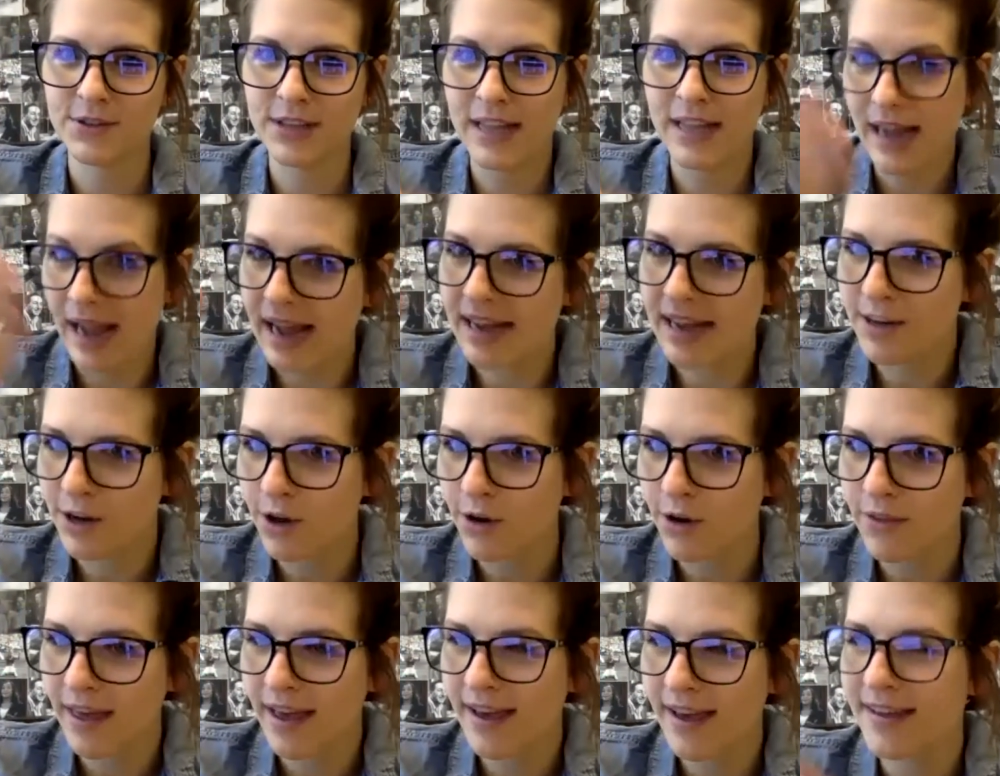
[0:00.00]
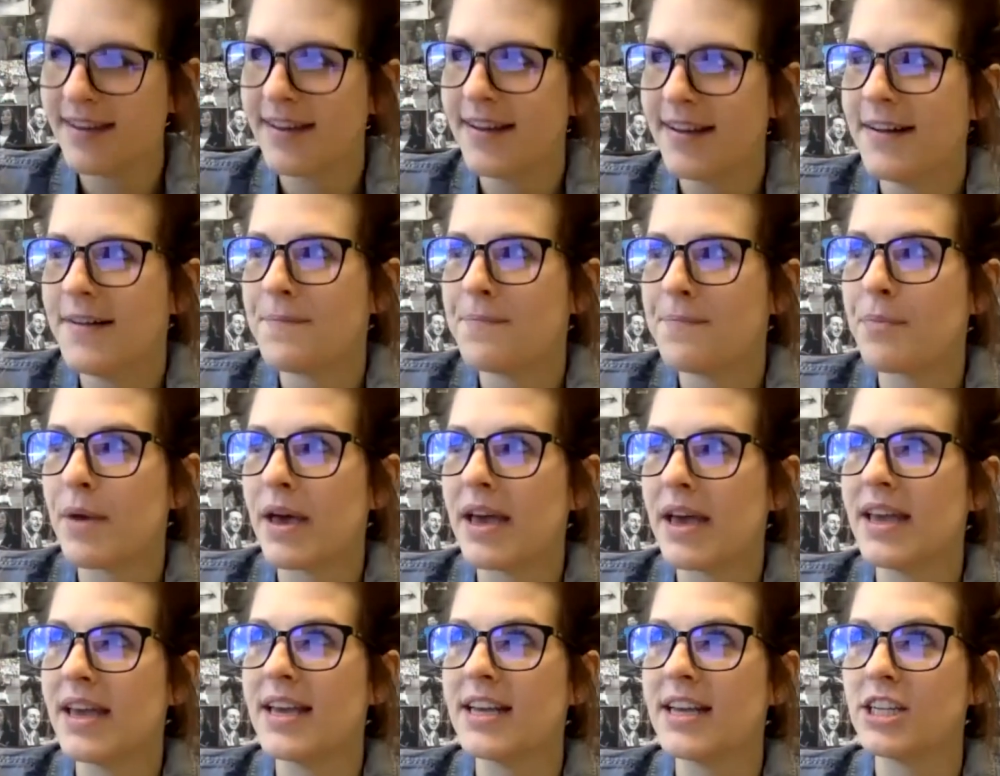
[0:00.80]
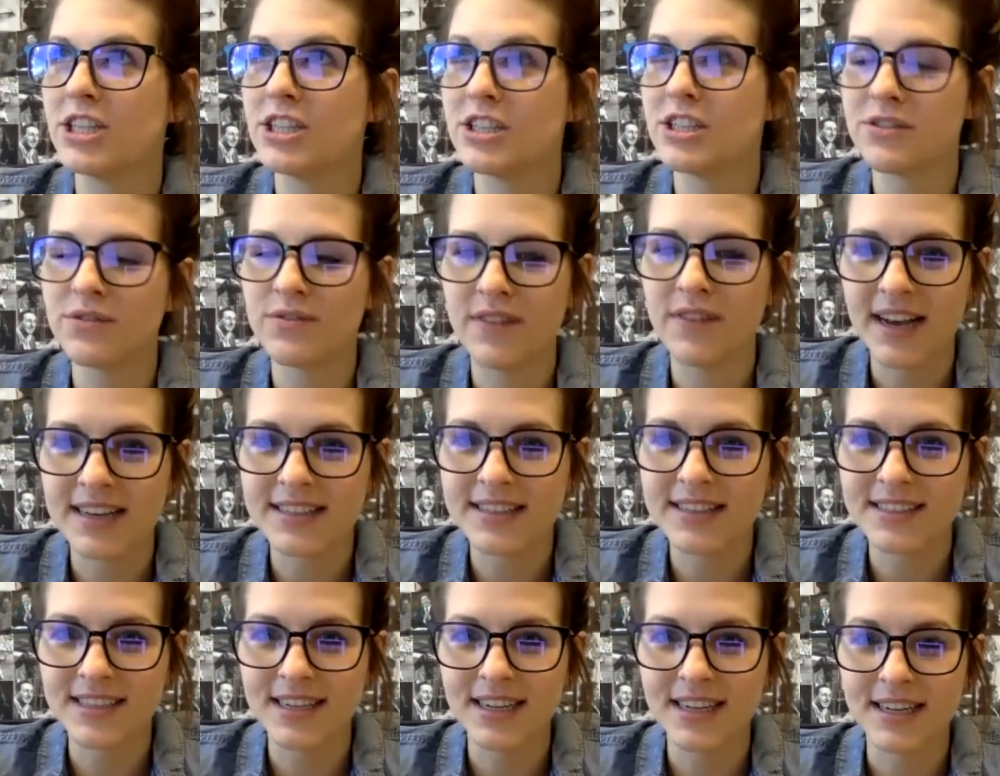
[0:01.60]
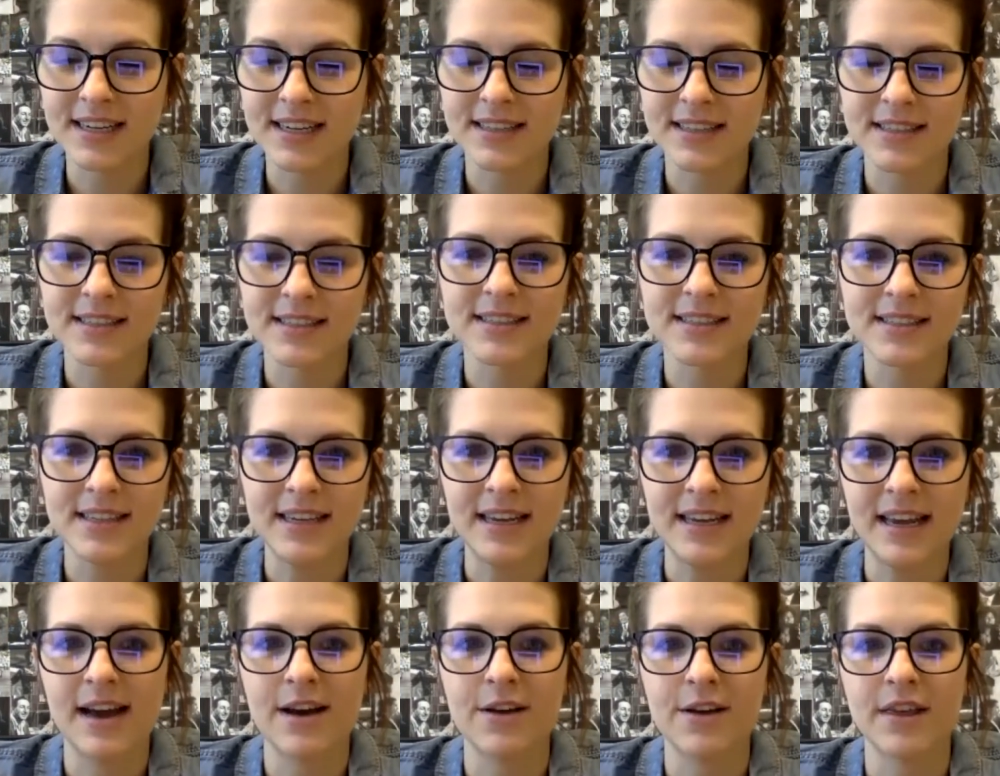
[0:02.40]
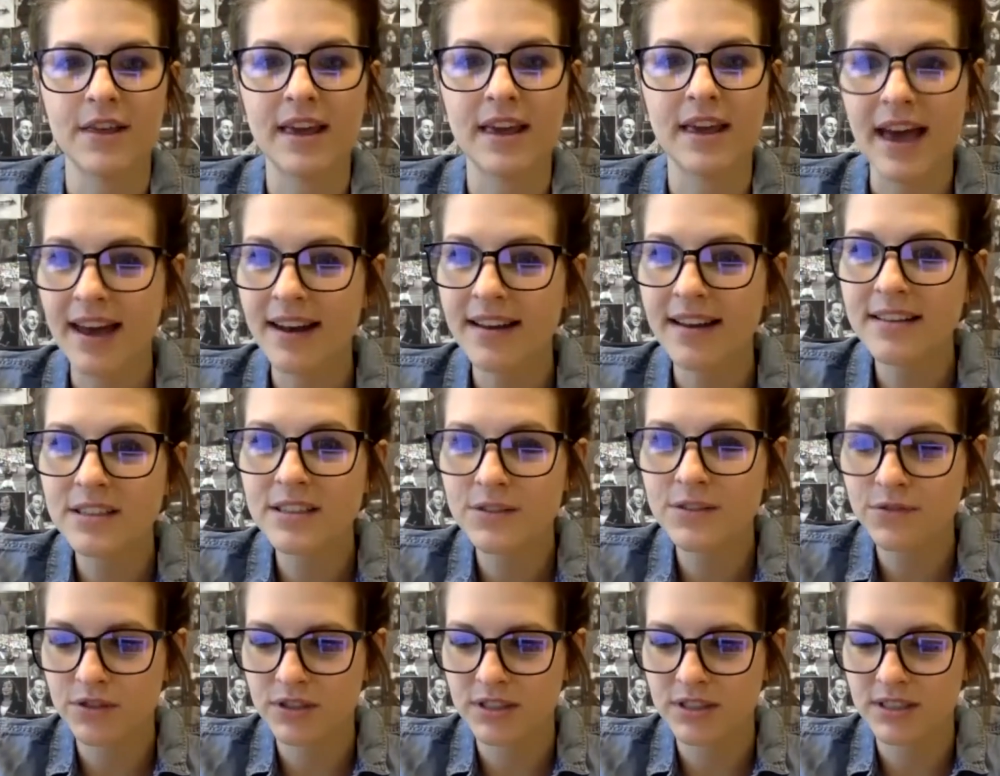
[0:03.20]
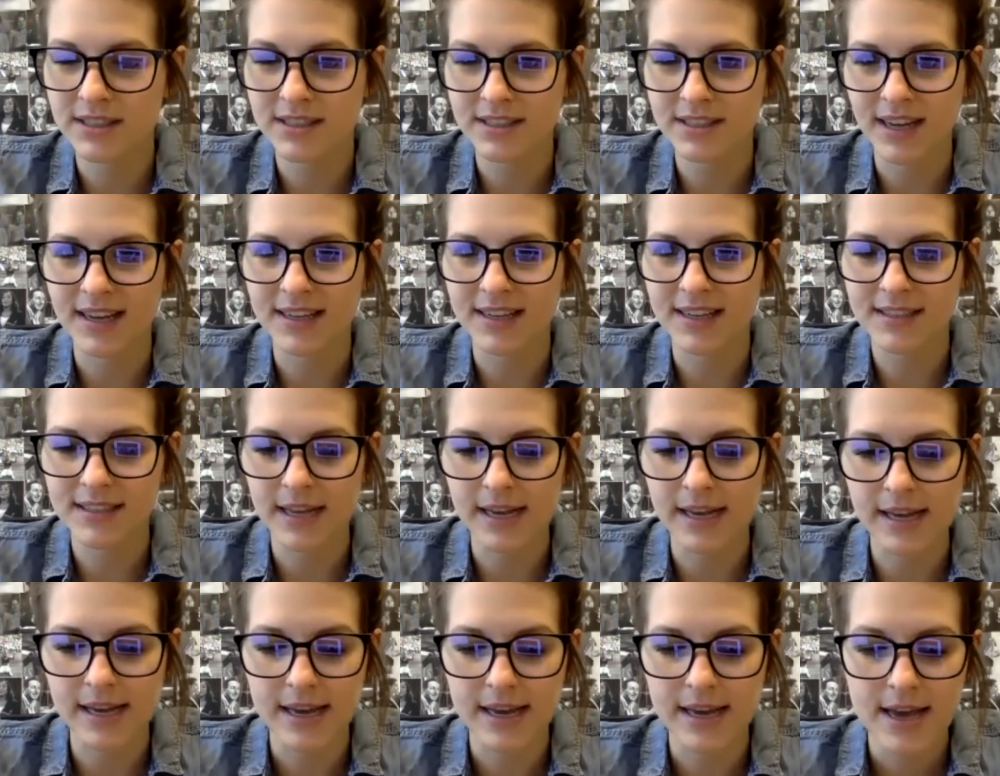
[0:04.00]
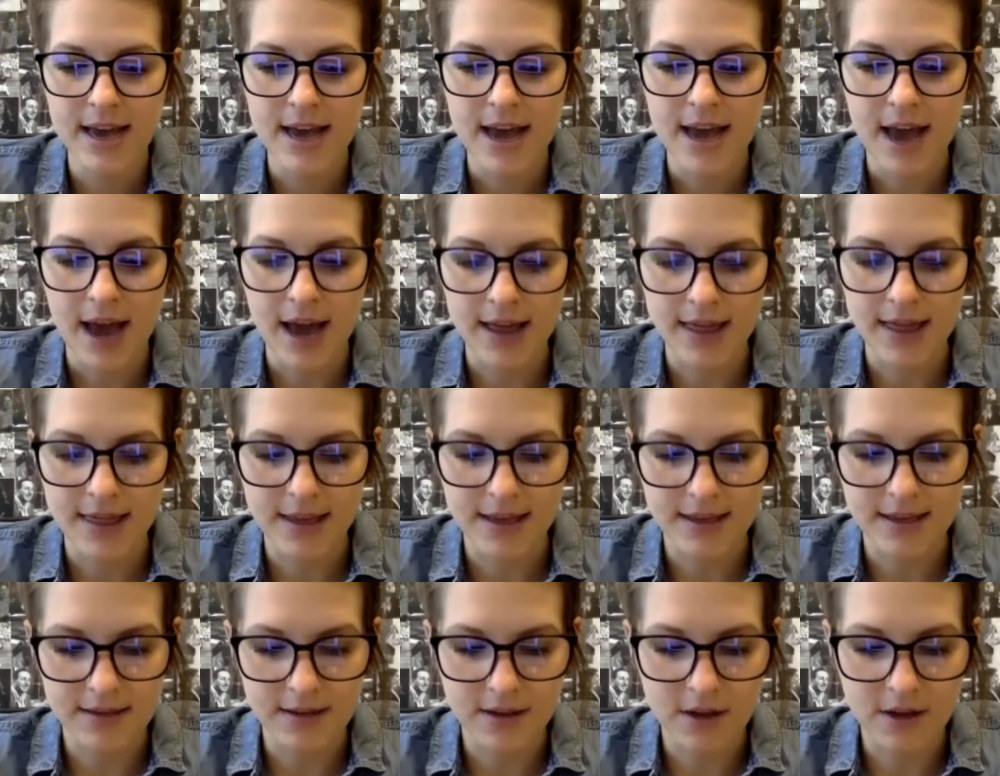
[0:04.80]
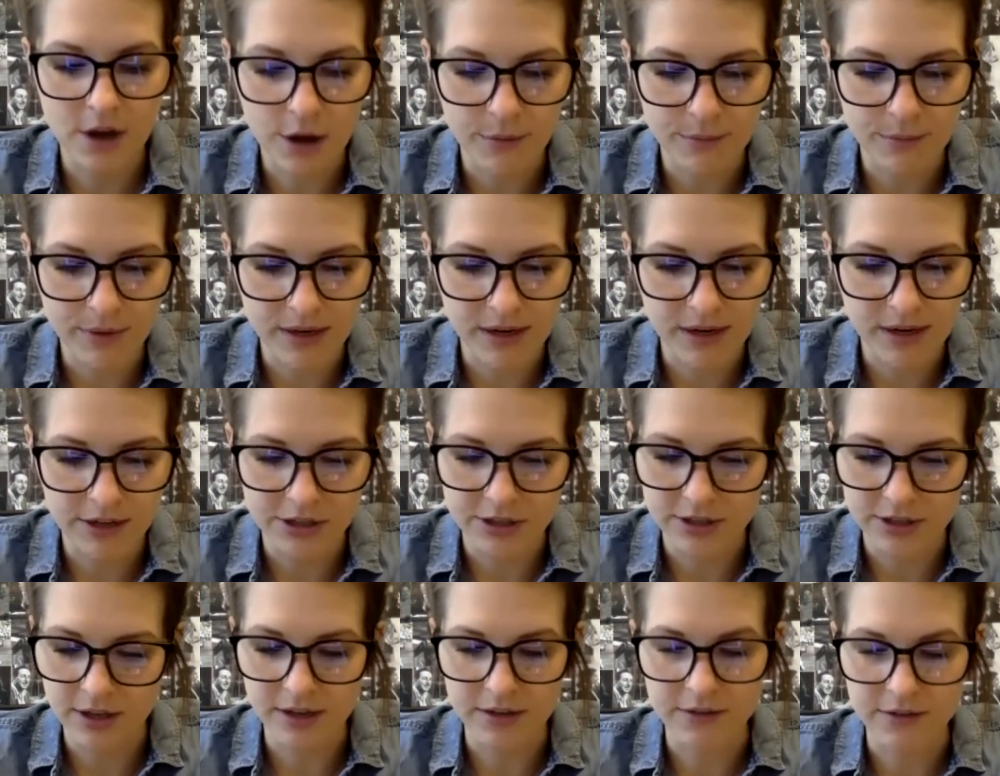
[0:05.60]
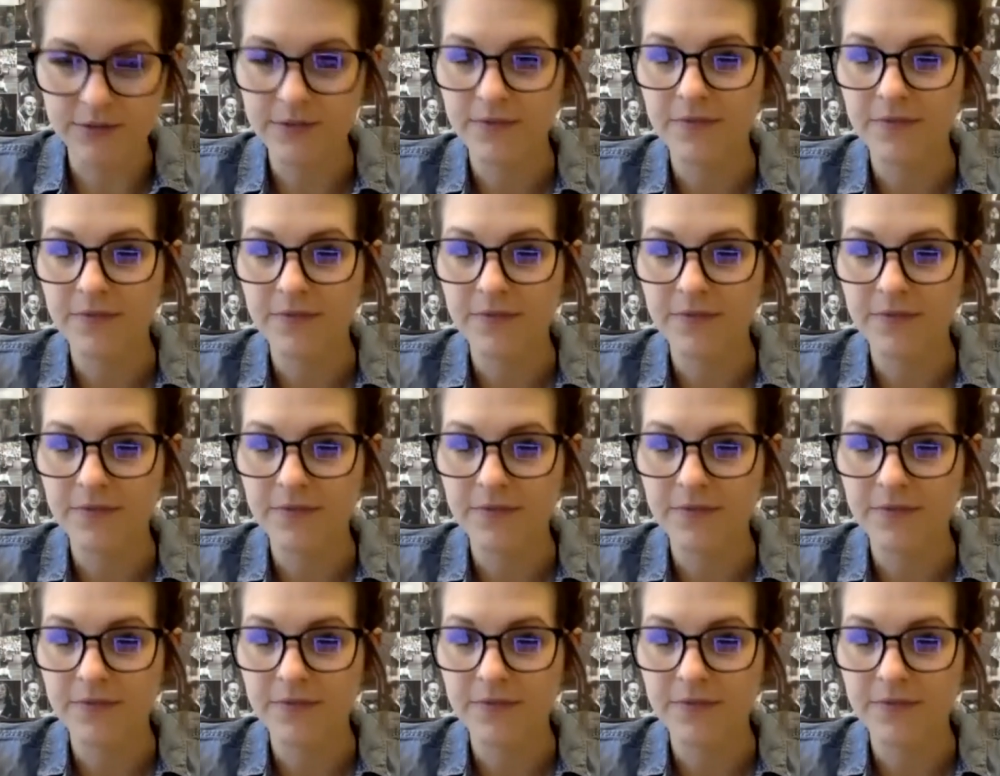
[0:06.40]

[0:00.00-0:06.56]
Like, I know that, but it's just fascinating to see how the catalyst for success, like, I think it's a combination of